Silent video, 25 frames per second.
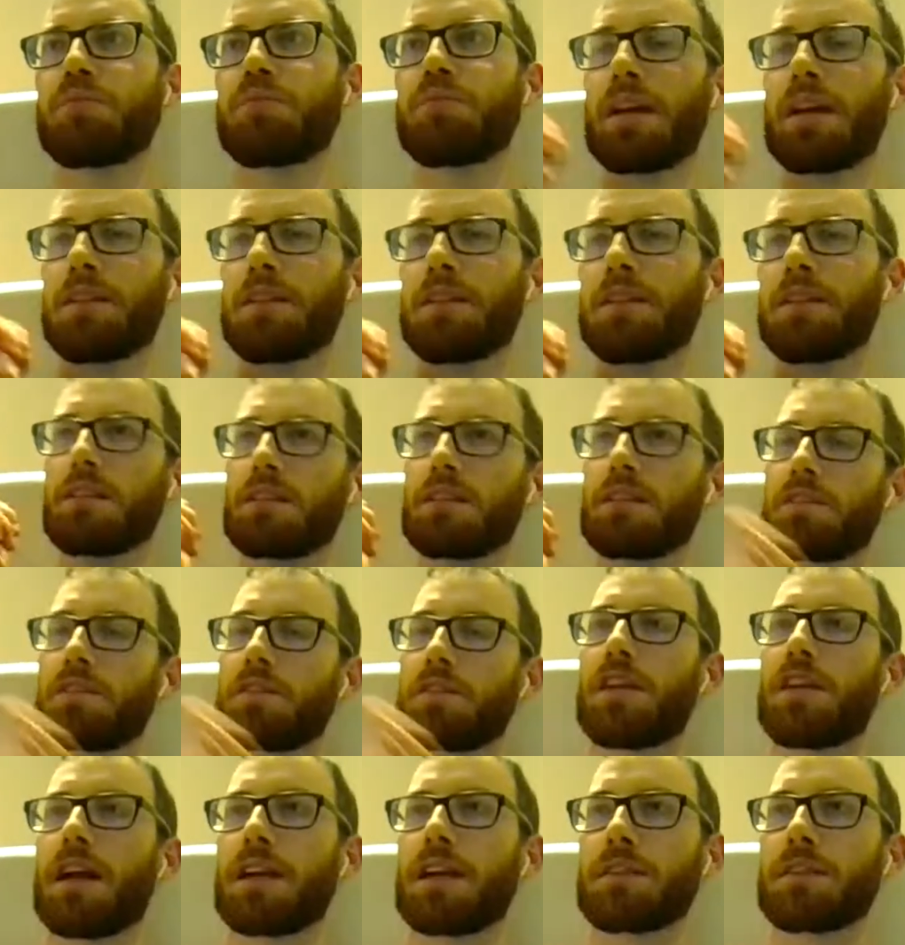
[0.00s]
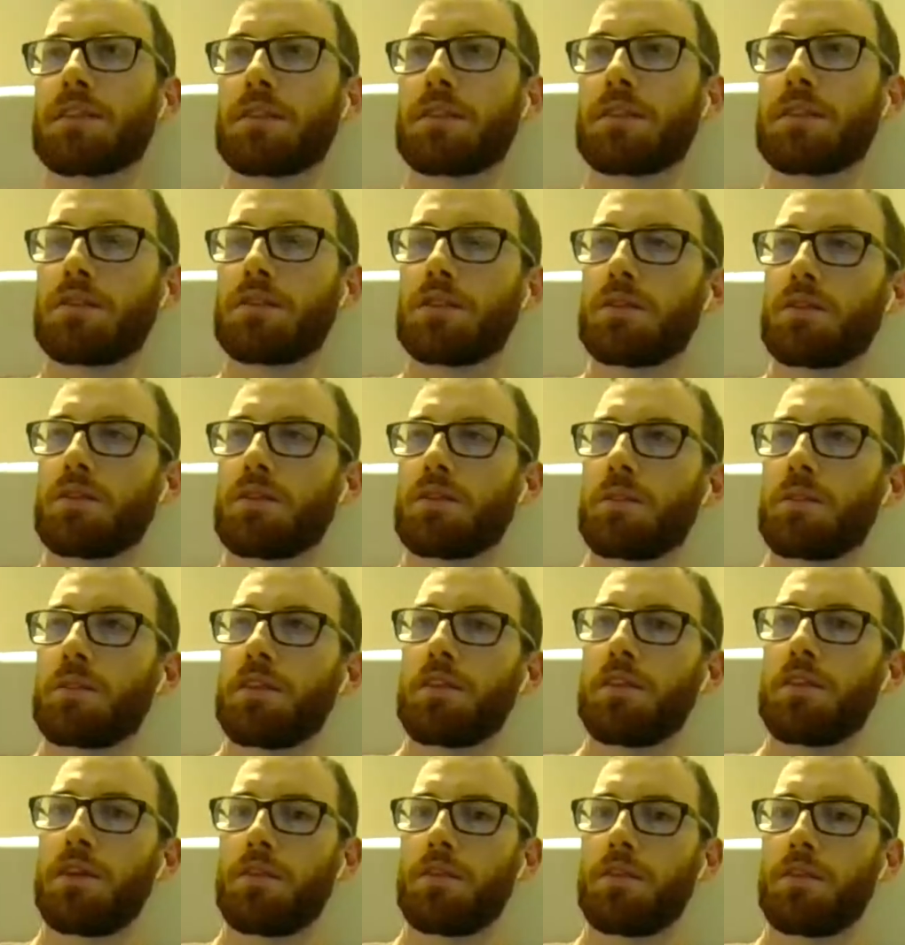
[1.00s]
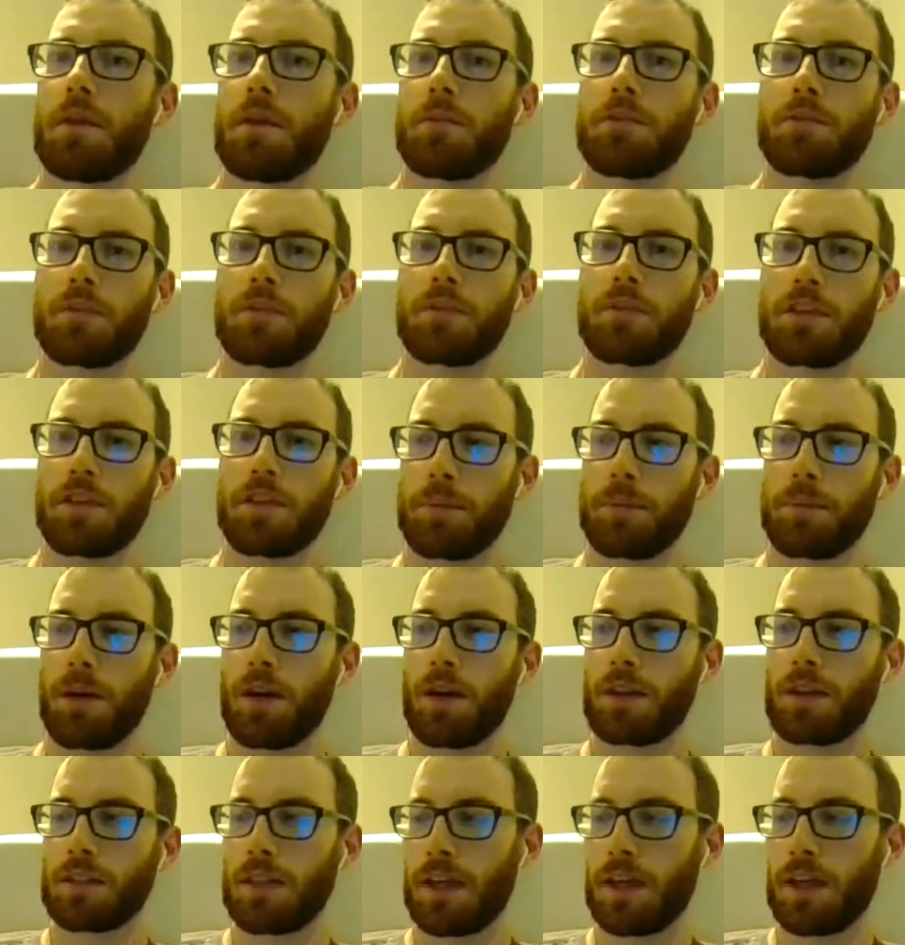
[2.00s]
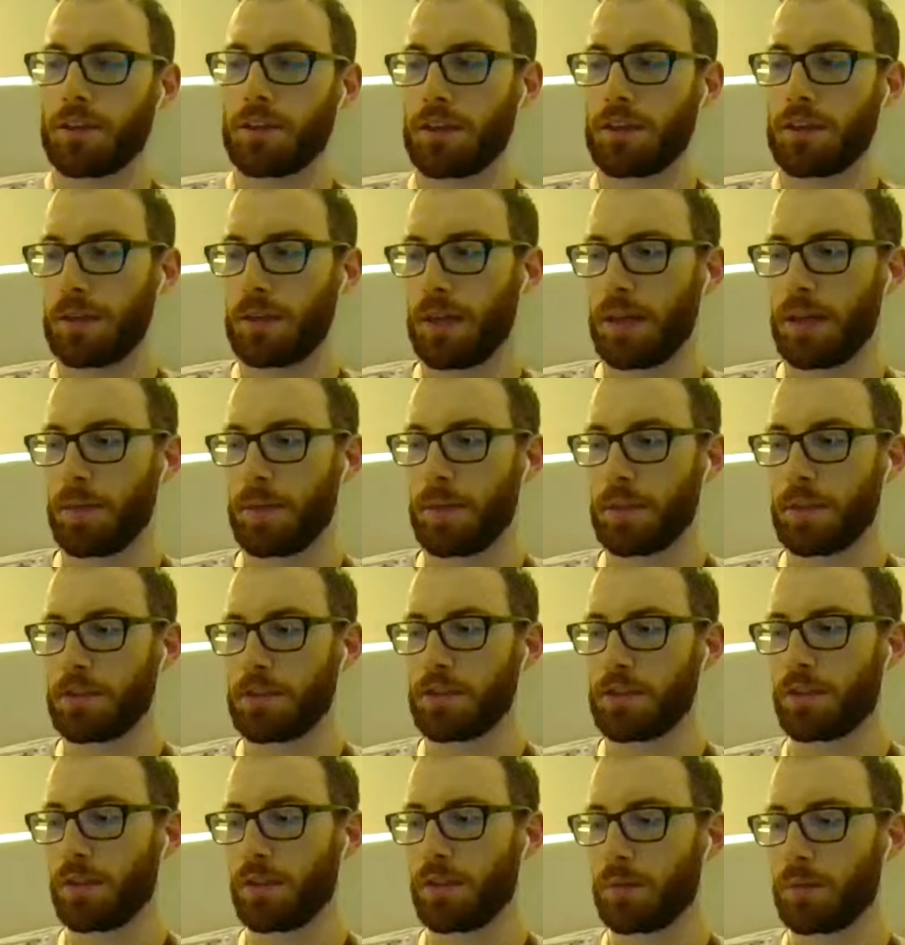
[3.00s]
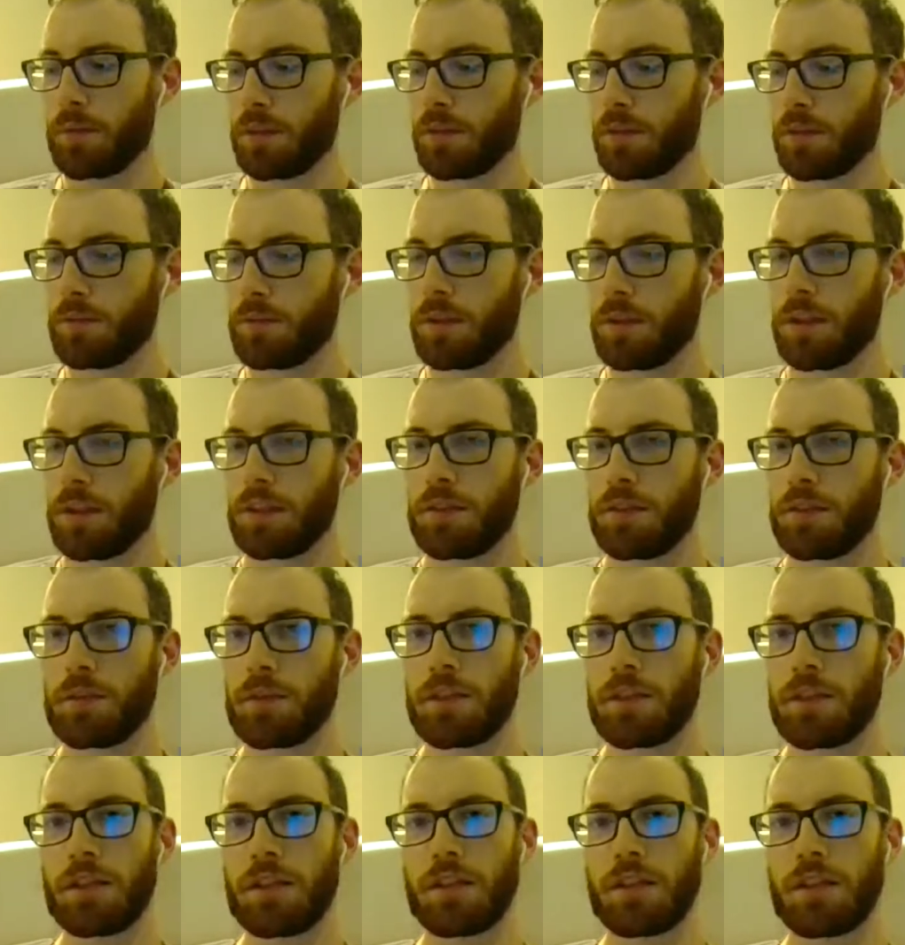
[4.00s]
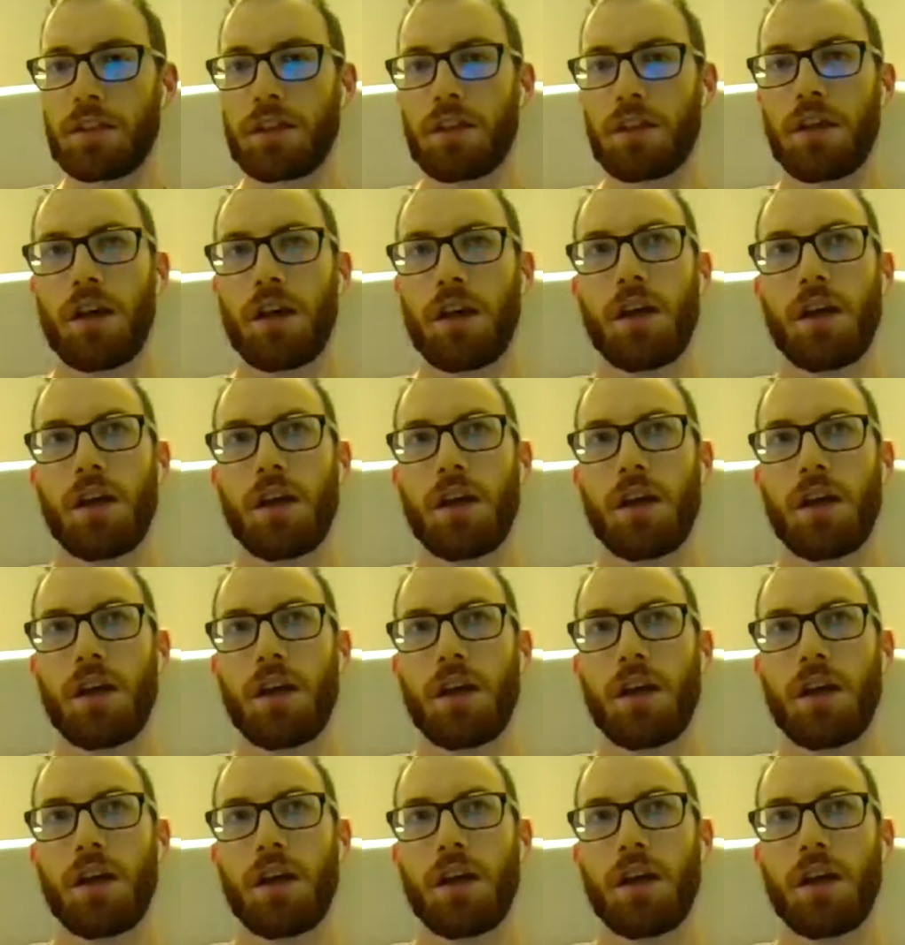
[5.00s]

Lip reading: think the fact in terms of my favorite memories with this podcast, I mentioned some of them in the beginning,